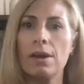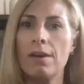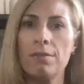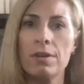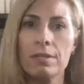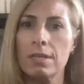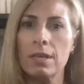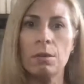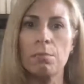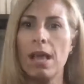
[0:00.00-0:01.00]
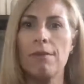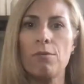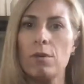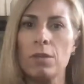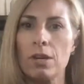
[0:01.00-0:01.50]
every single
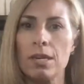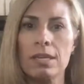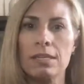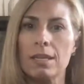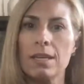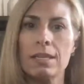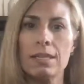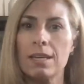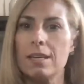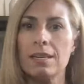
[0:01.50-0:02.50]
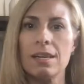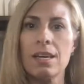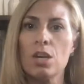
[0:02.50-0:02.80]
platform there is, LinkedIn,